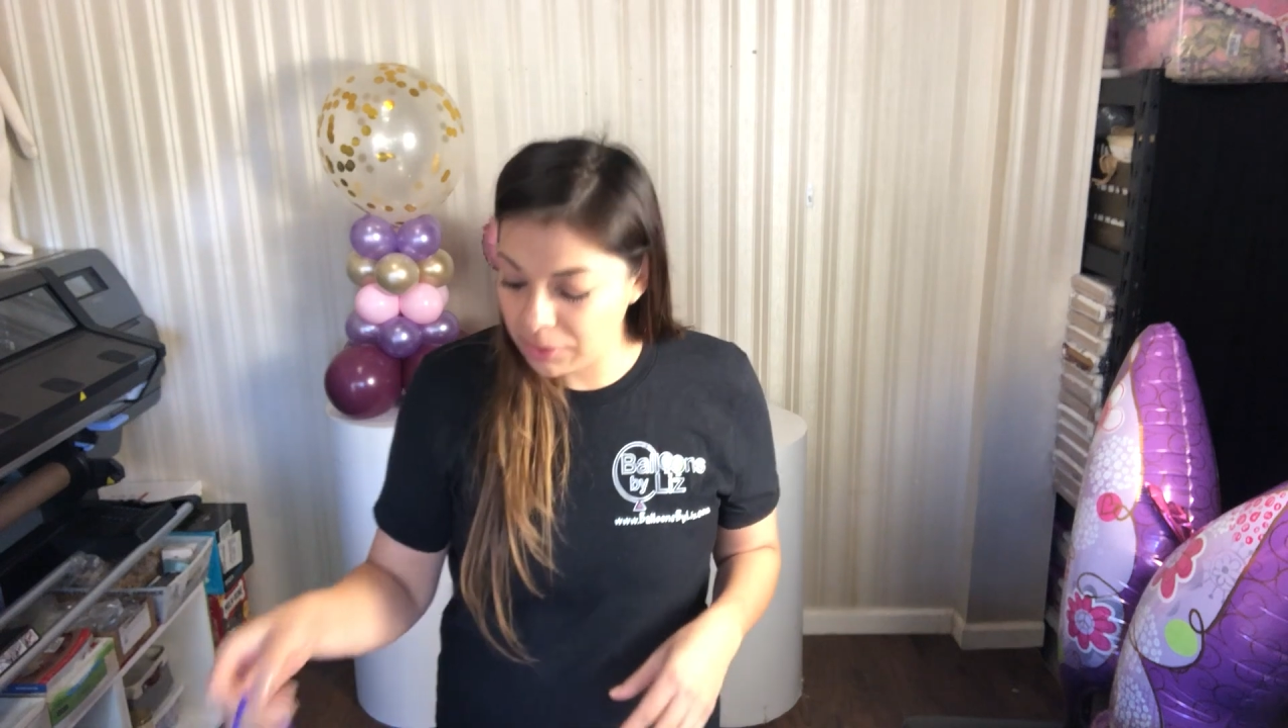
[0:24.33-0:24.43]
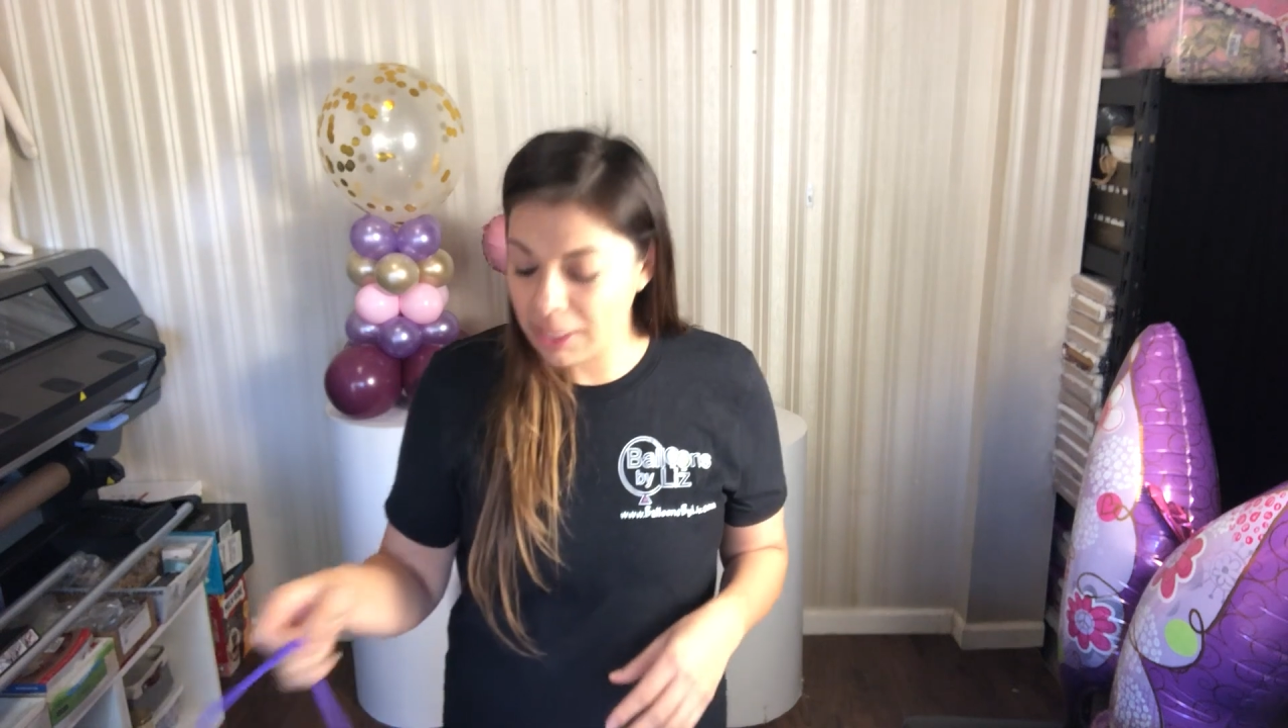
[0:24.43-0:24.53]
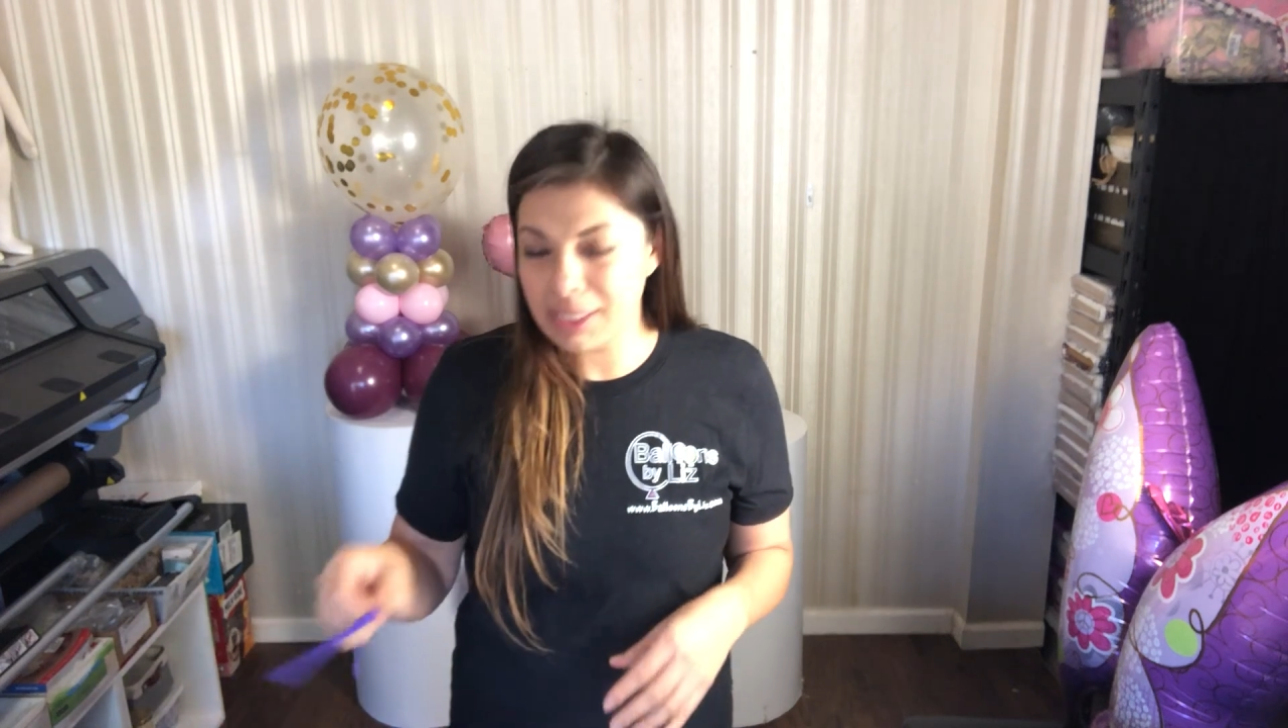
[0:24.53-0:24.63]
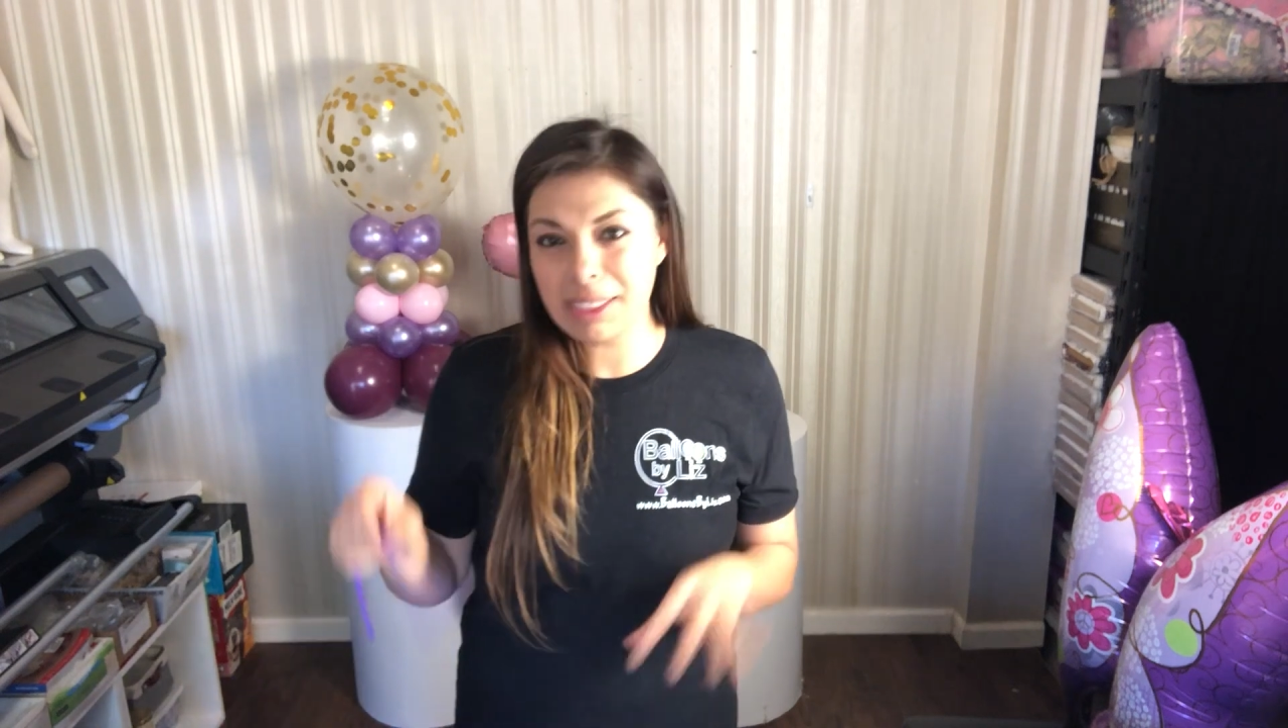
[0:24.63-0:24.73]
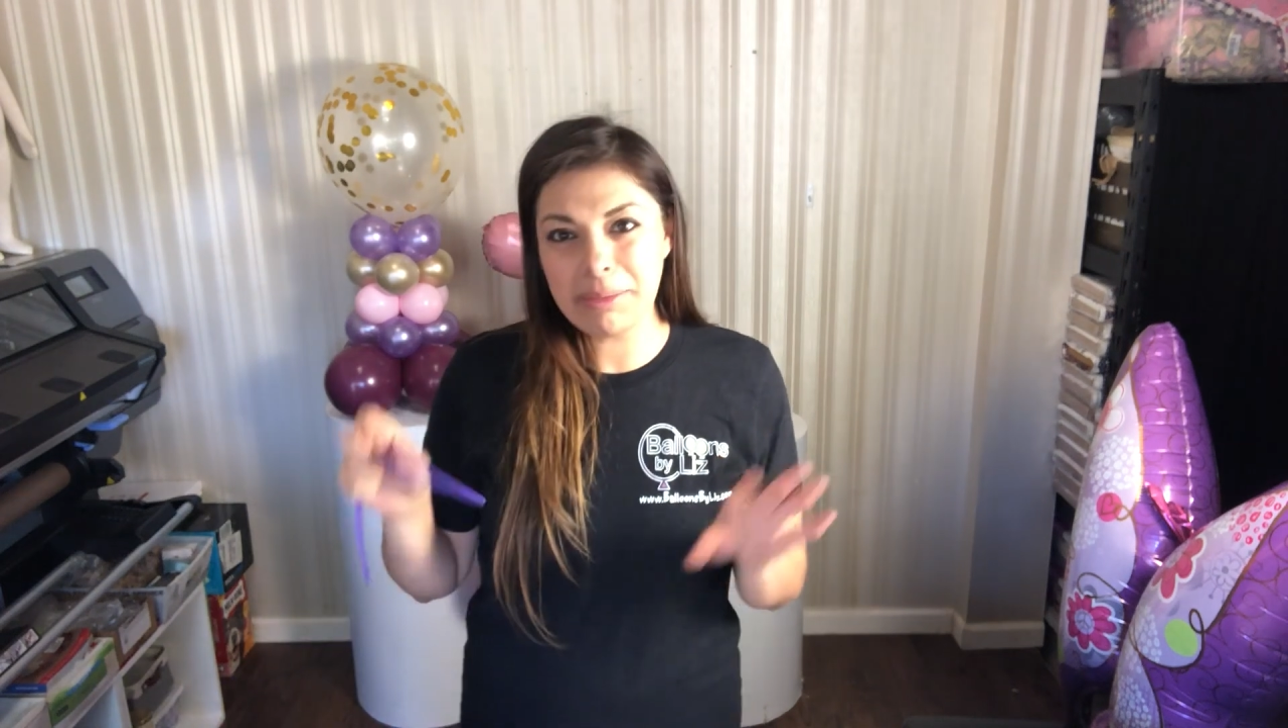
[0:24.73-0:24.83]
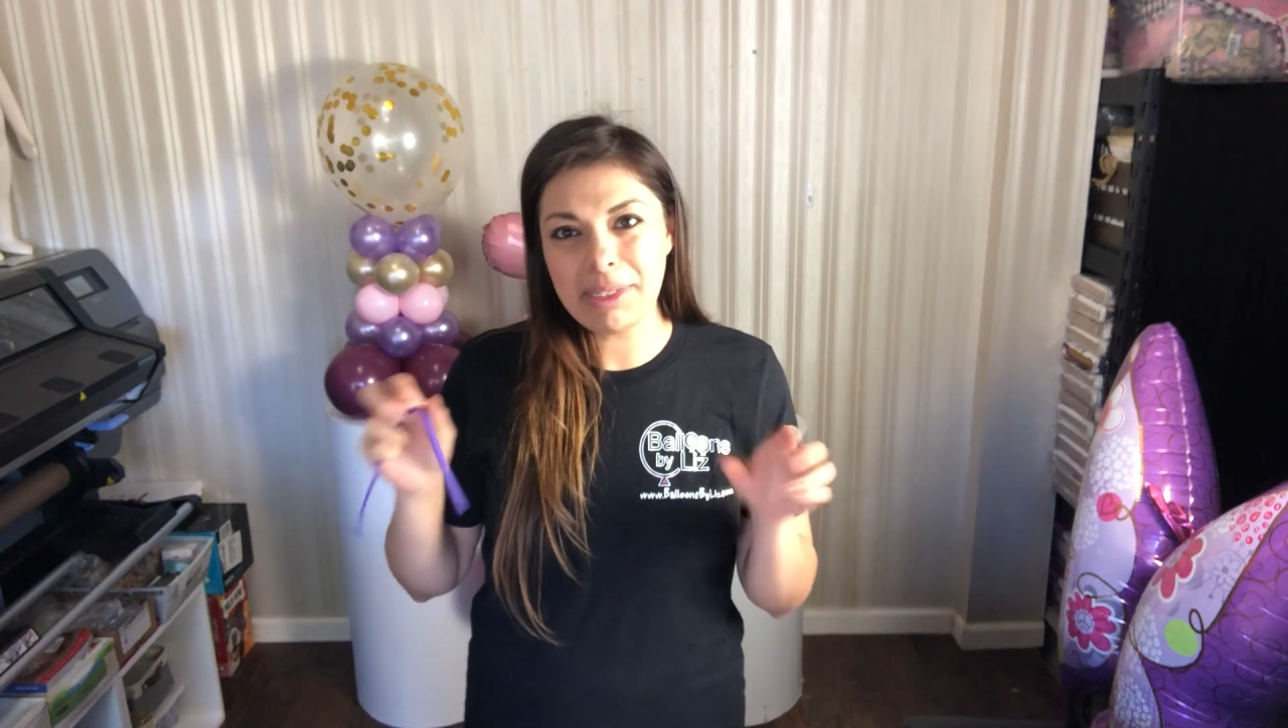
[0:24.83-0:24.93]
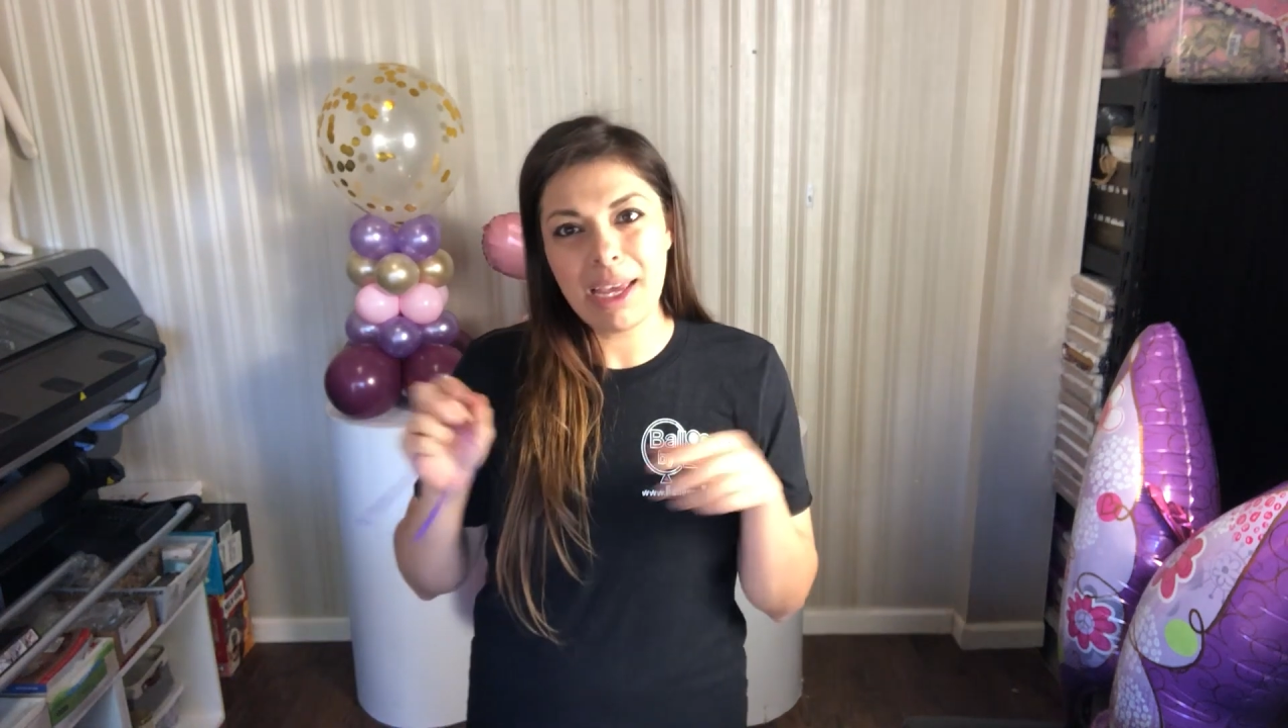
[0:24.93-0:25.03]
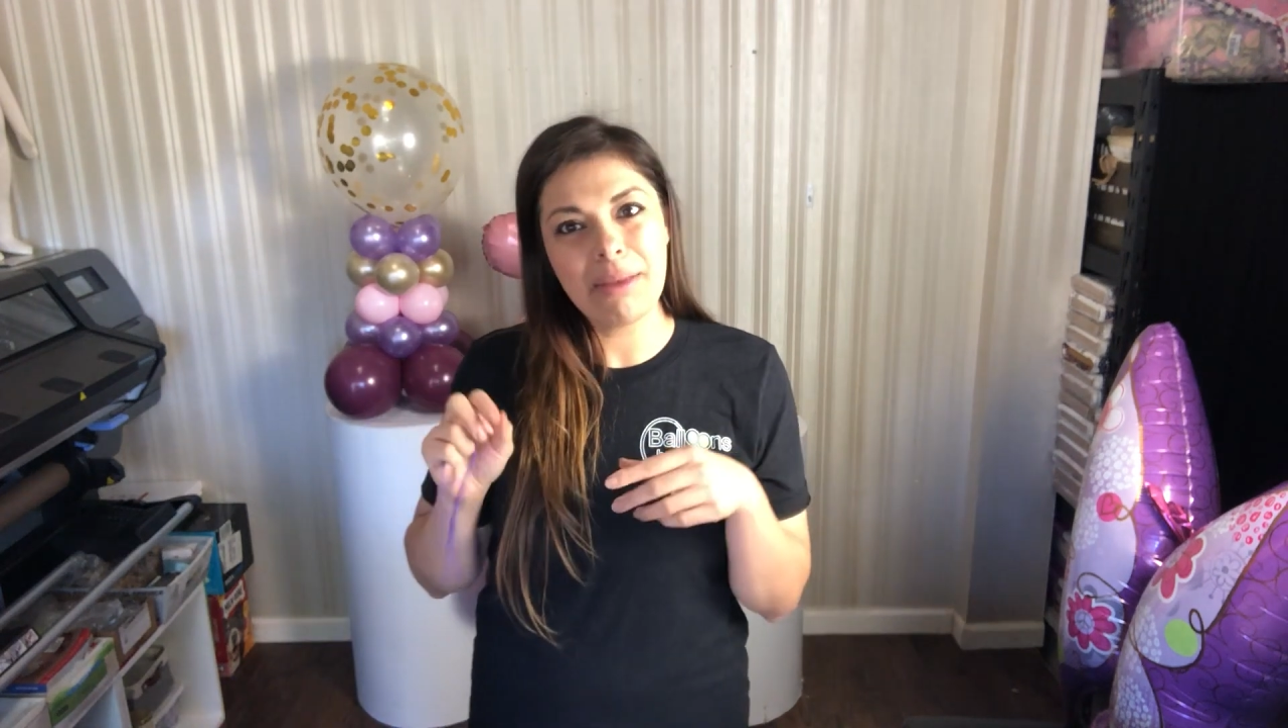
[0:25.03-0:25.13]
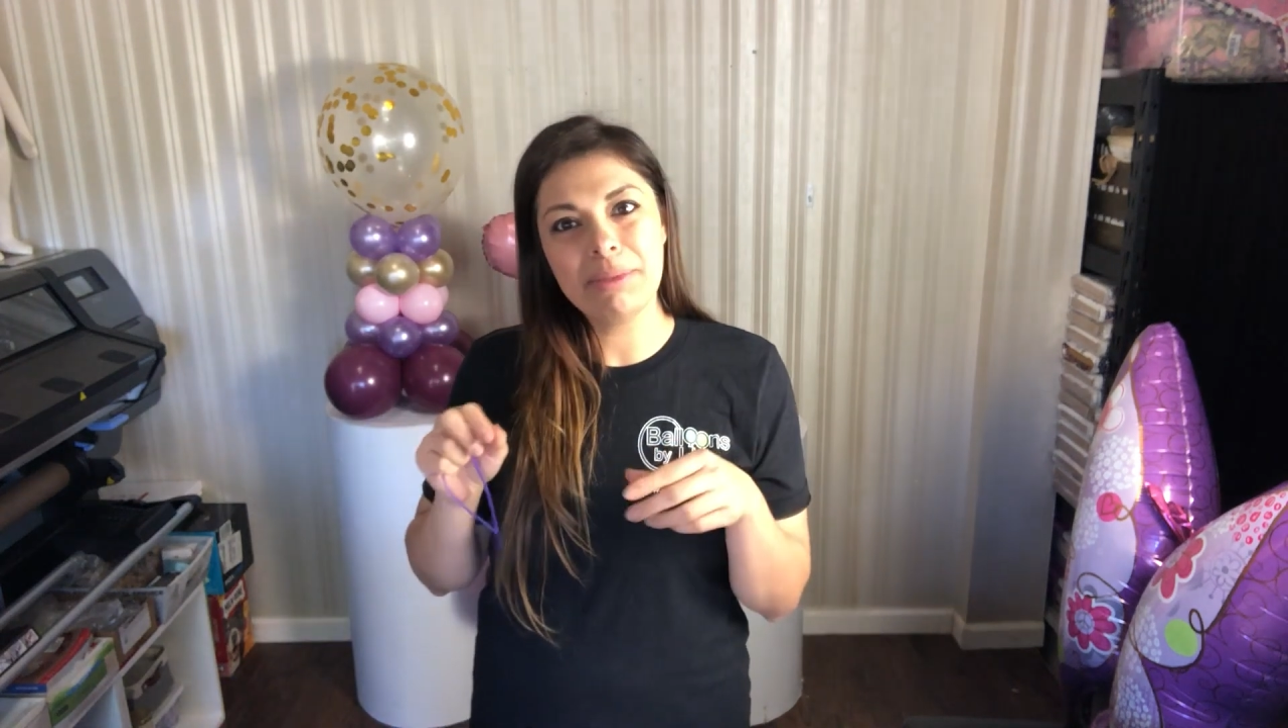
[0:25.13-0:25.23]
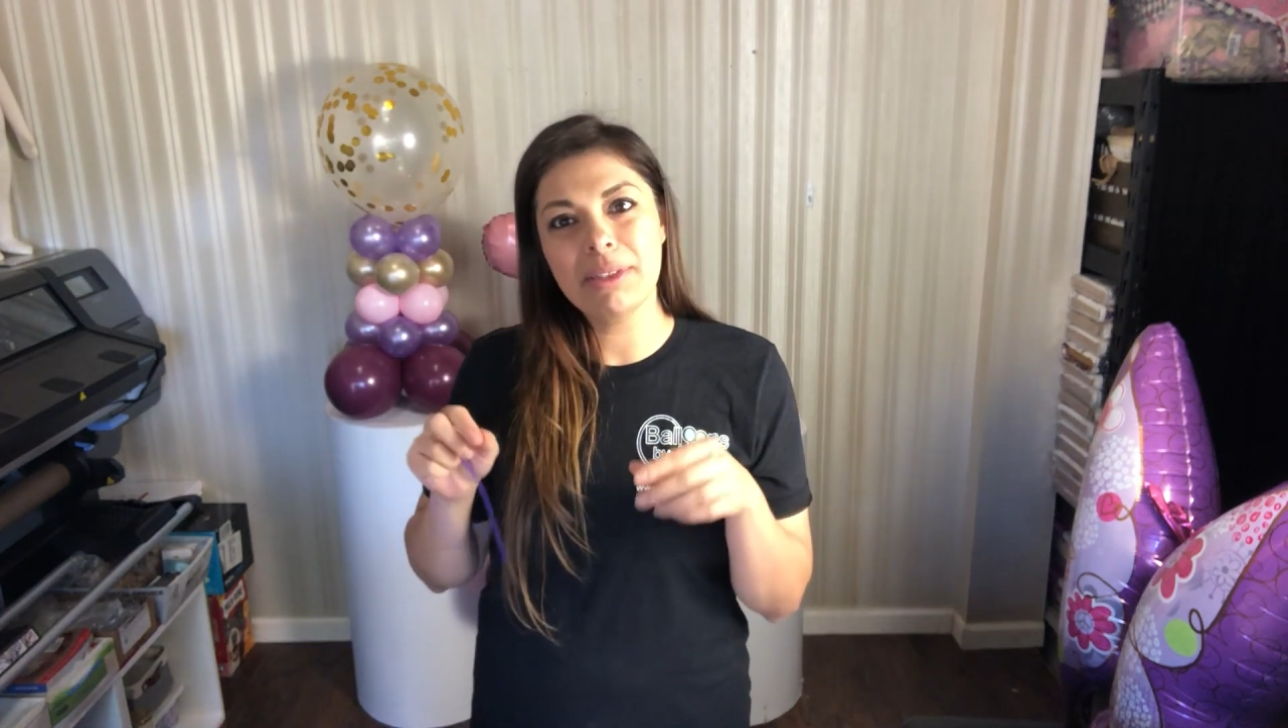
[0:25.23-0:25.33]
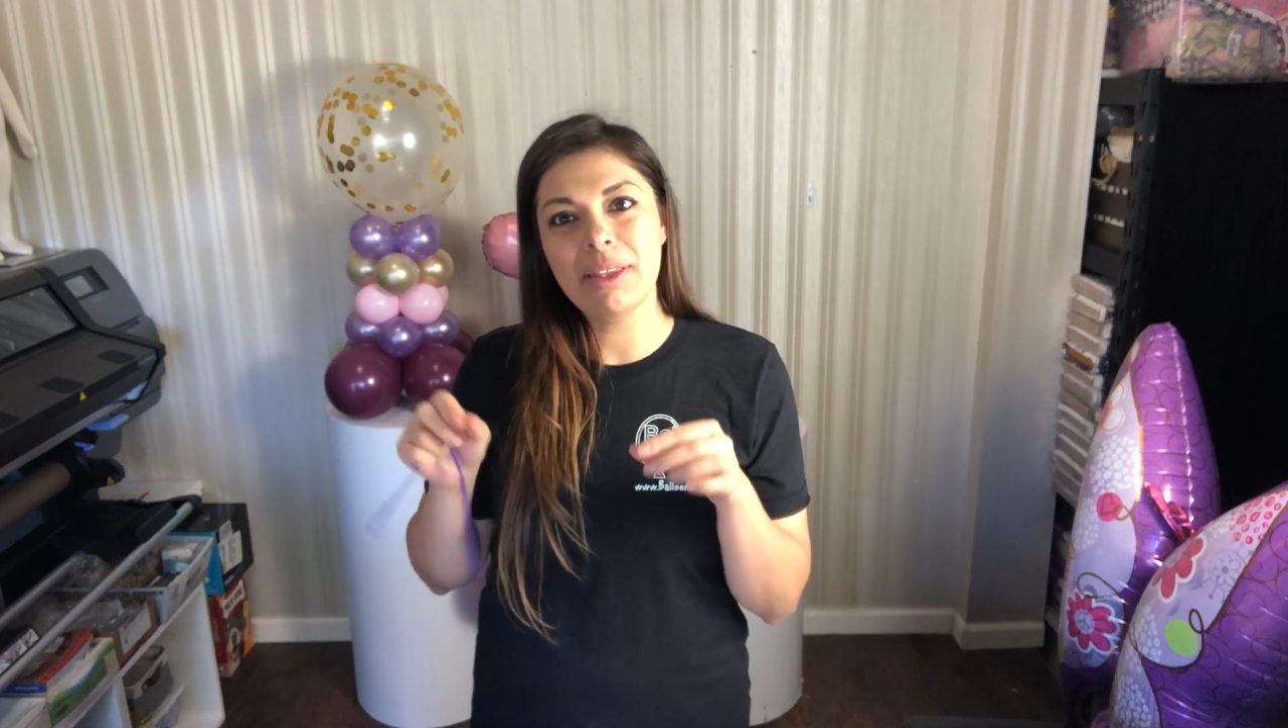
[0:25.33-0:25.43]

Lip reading: Sometimes